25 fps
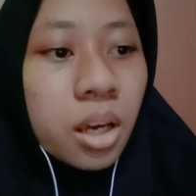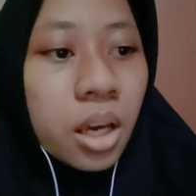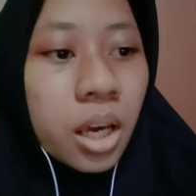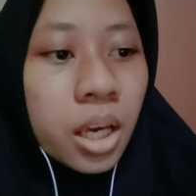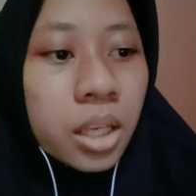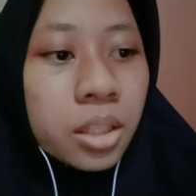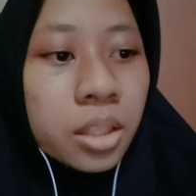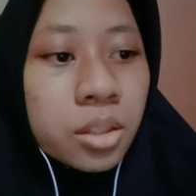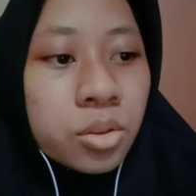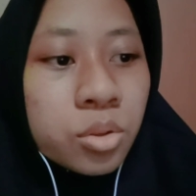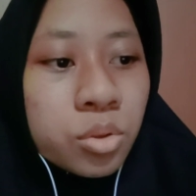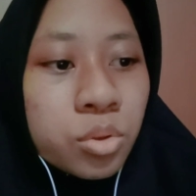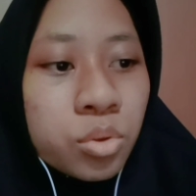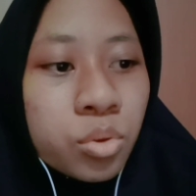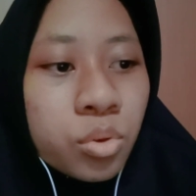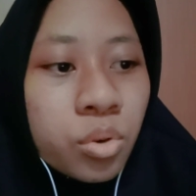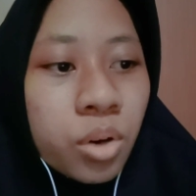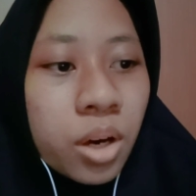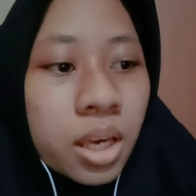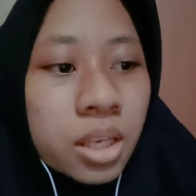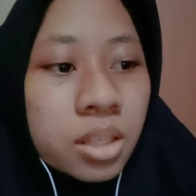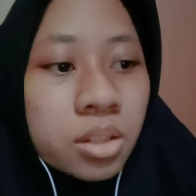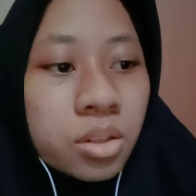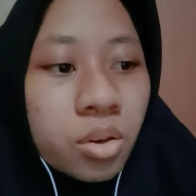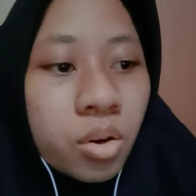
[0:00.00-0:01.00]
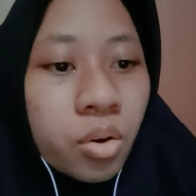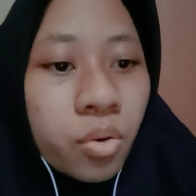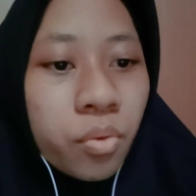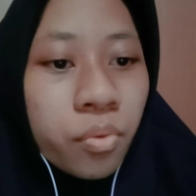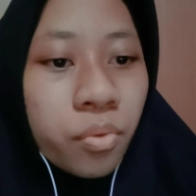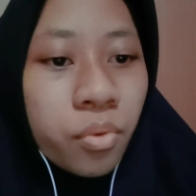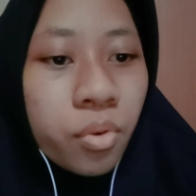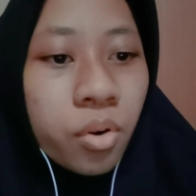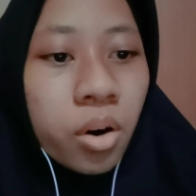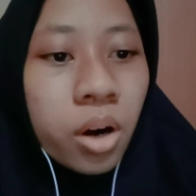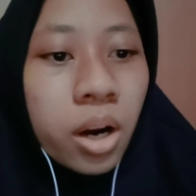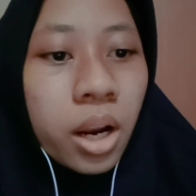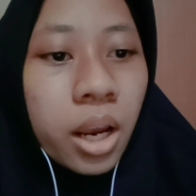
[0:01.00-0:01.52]

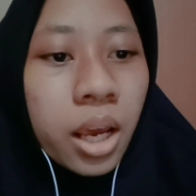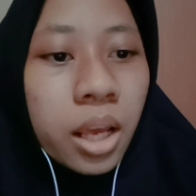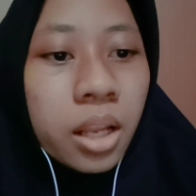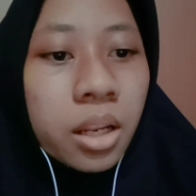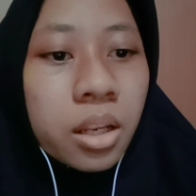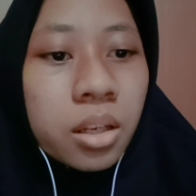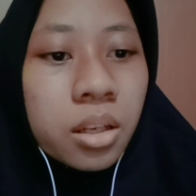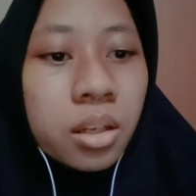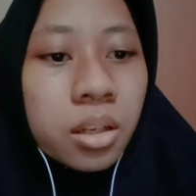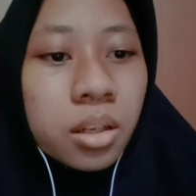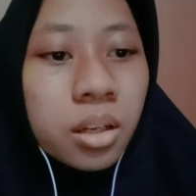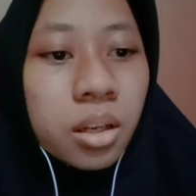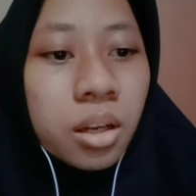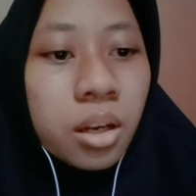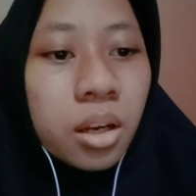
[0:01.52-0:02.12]
H2SO4 and